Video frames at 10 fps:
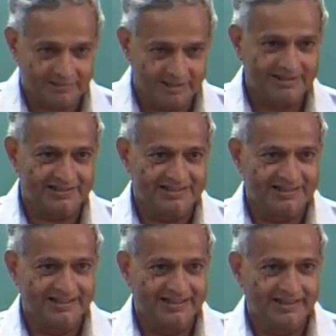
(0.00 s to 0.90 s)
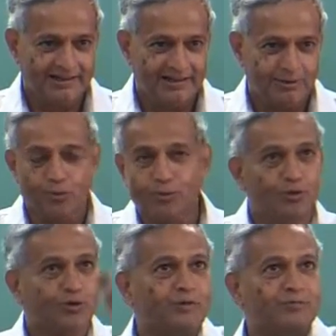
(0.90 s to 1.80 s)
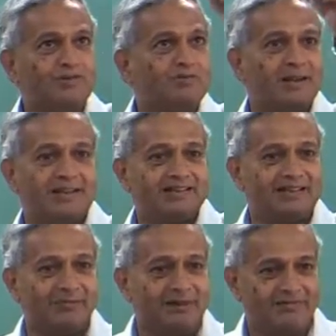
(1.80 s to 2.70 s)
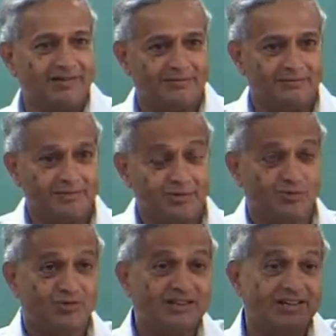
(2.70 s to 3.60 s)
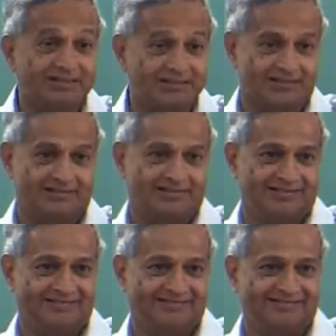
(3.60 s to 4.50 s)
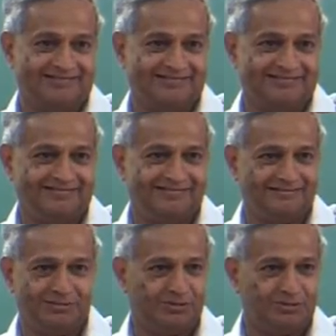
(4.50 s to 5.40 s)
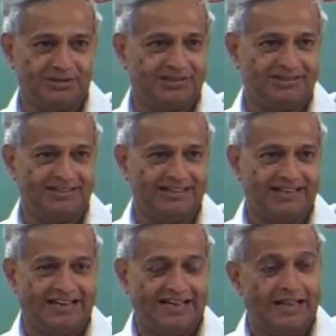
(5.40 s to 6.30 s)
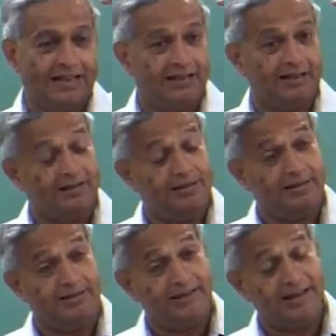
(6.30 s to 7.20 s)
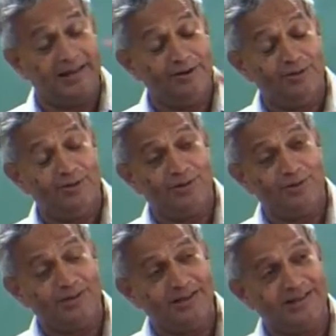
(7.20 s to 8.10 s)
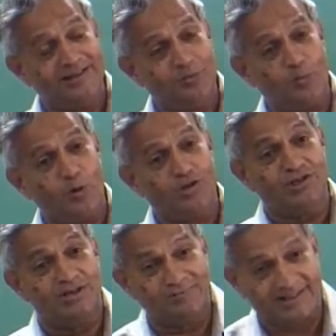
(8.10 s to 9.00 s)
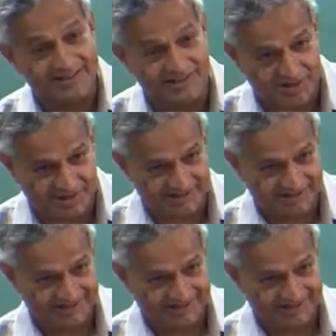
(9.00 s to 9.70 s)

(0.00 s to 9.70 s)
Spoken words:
right. You do not know which blade is coming where, but you see a disc. Okay. Then you are looking at the motion of the disc.